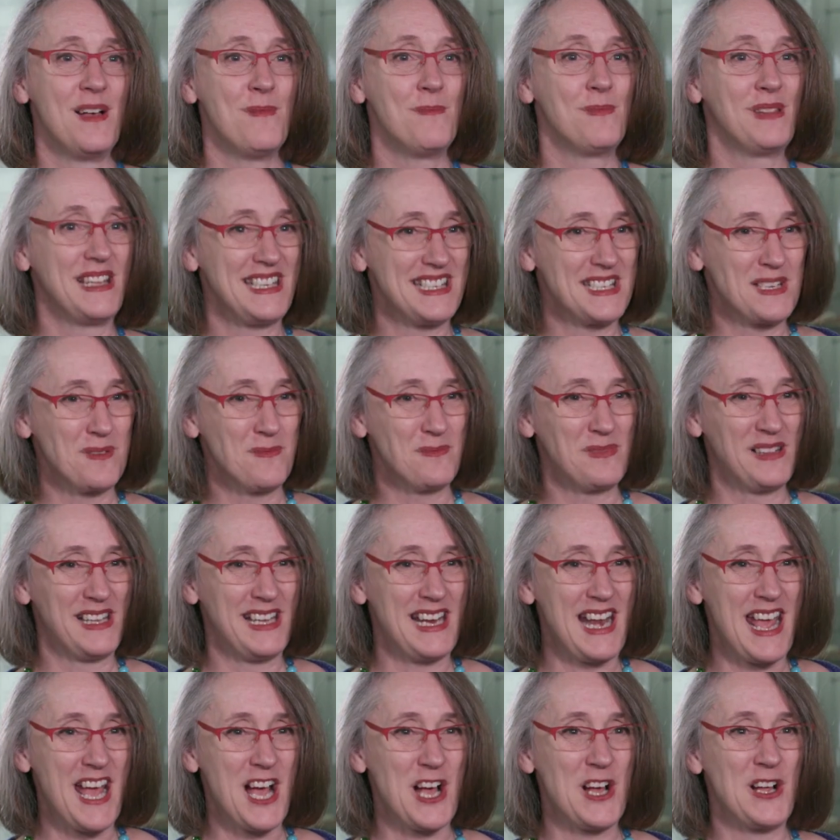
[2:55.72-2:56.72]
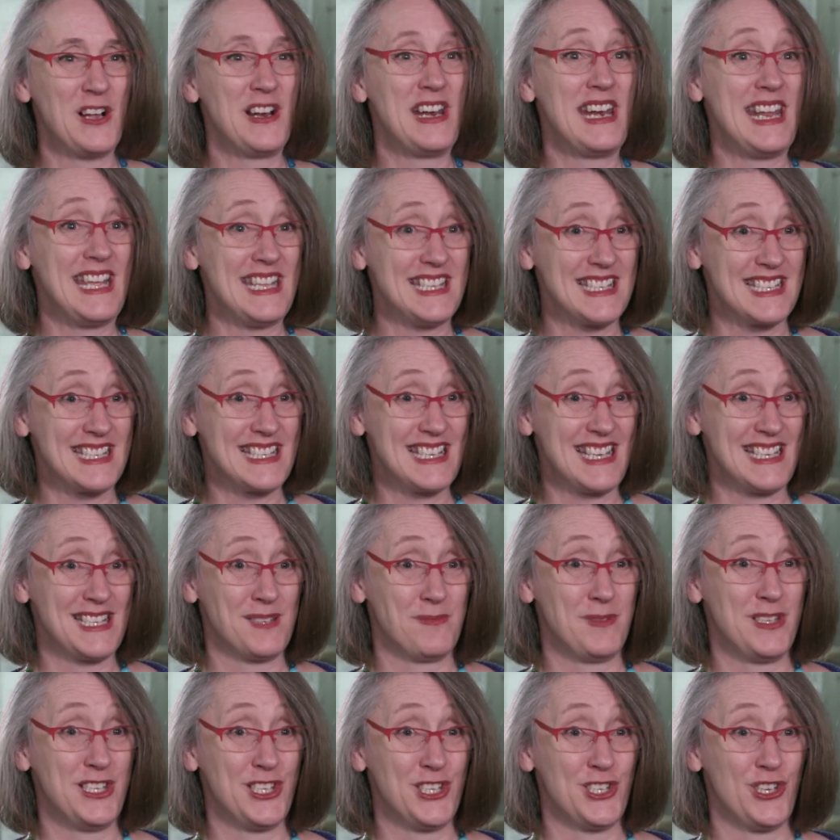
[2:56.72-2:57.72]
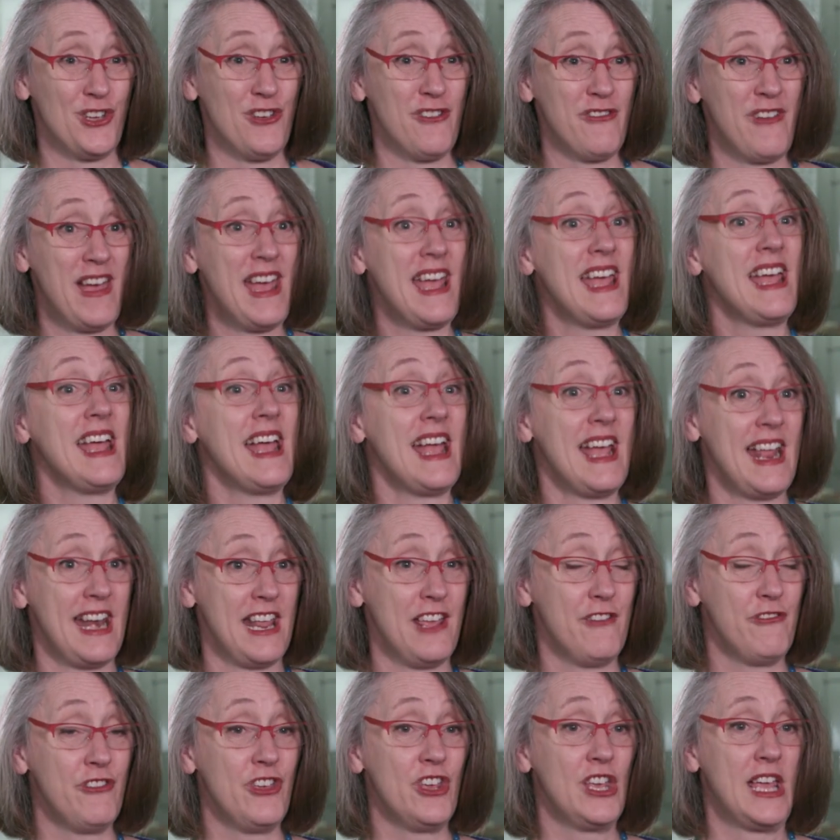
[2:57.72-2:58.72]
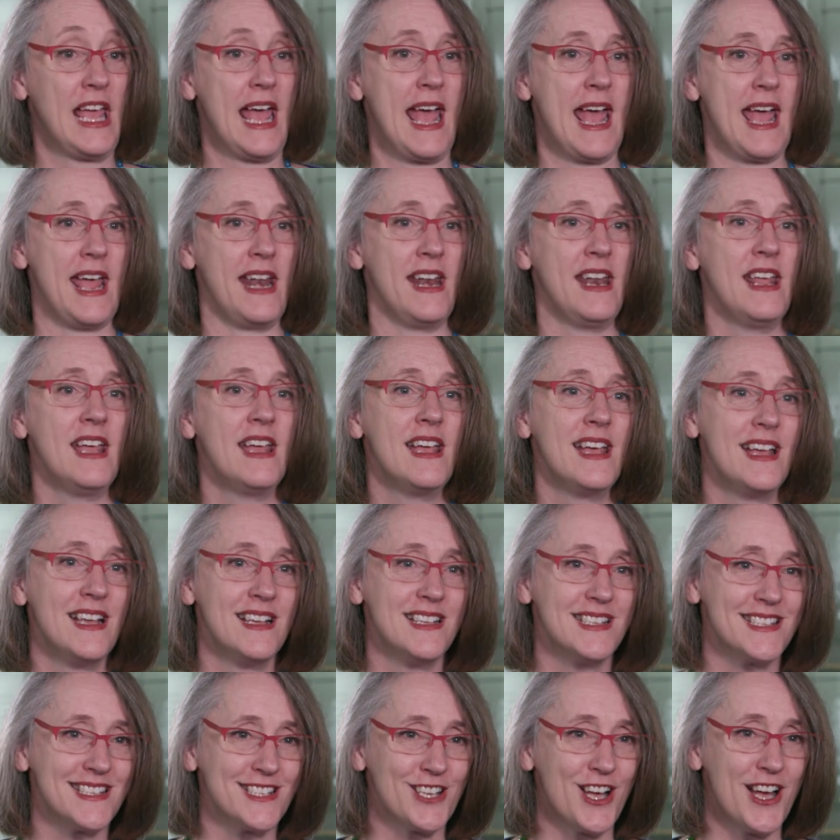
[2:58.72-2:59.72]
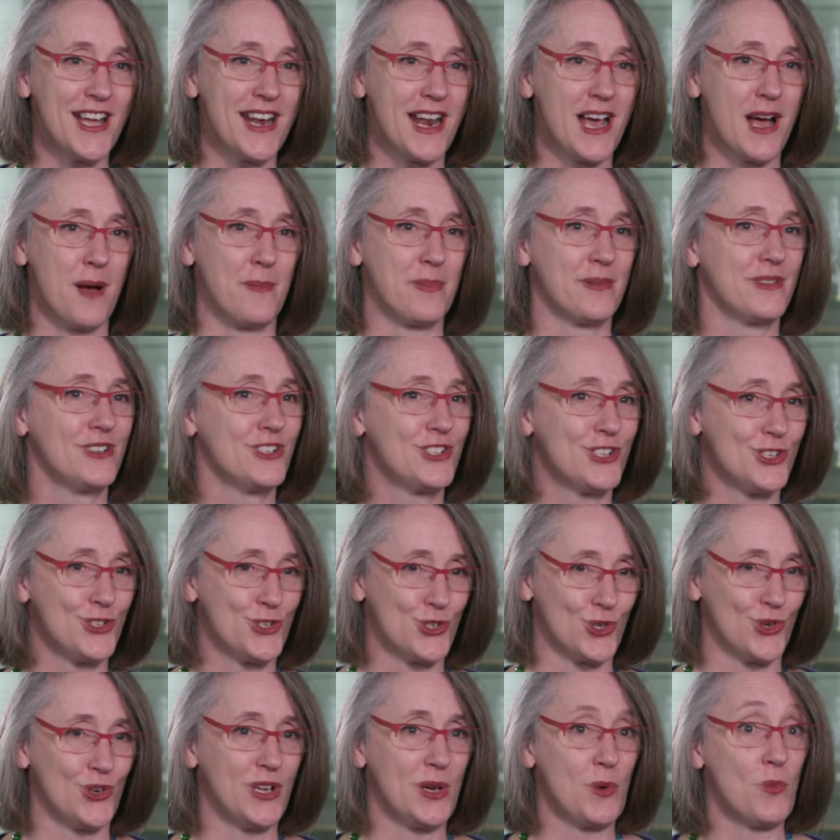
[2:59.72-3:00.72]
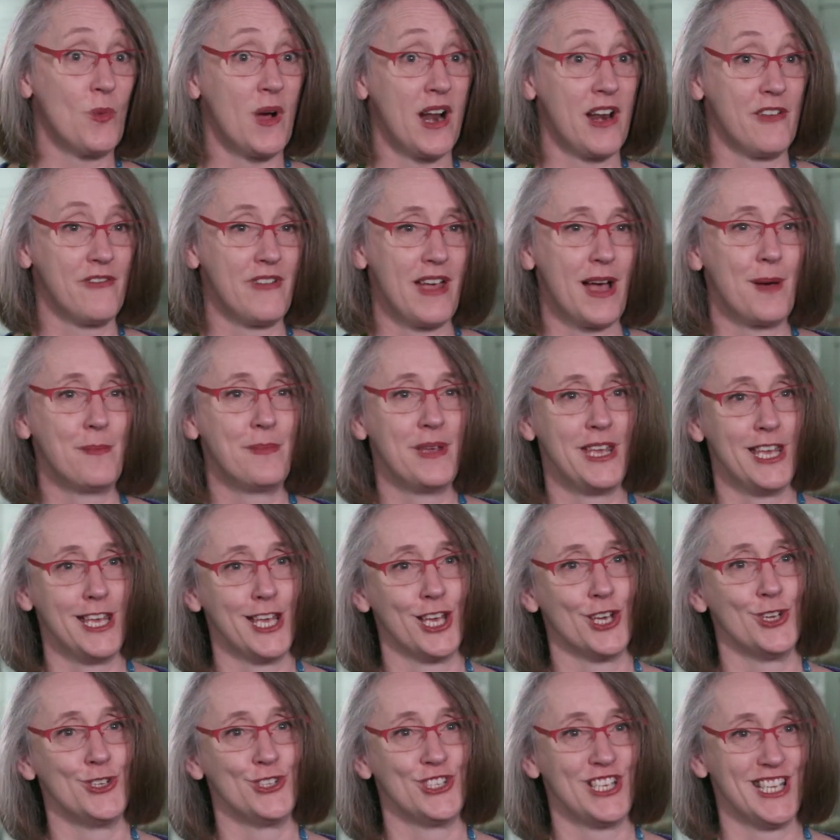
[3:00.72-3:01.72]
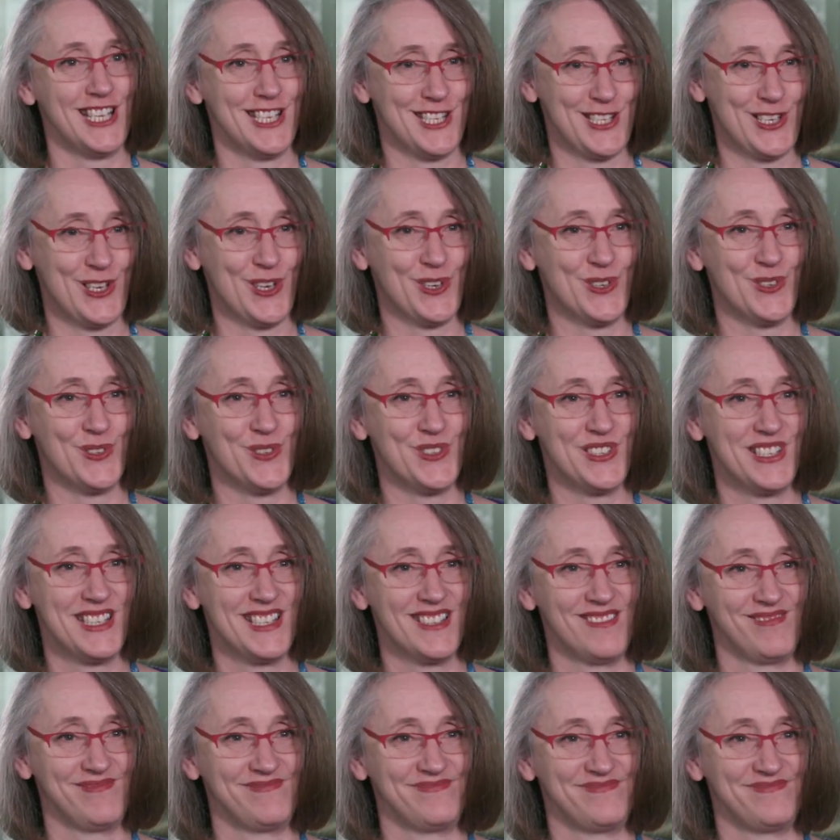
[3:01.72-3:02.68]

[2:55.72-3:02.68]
Please complete our needs assessment survey, and if you can, sign up to join one of our peer coaching circles.